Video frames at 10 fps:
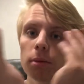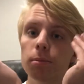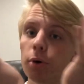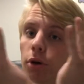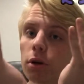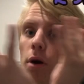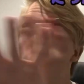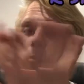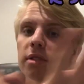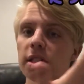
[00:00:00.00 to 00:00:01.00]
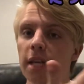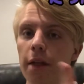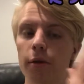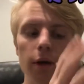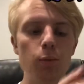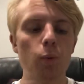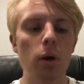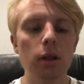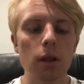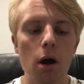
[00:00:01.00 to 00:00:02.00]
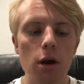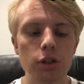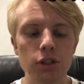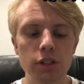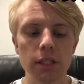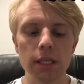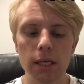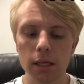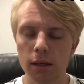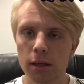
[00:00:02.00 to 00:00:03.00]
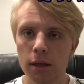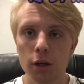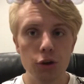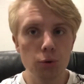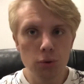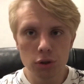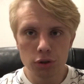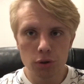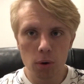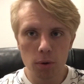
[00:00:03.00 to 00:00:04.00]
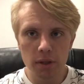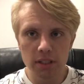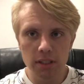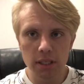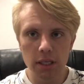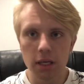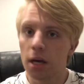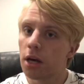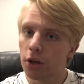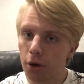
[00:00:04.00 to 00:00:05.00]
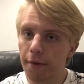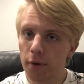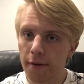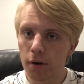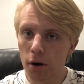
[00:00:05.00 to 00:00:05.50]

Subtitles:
Put your arms together in one large slinky. You control this slinky. Have you ever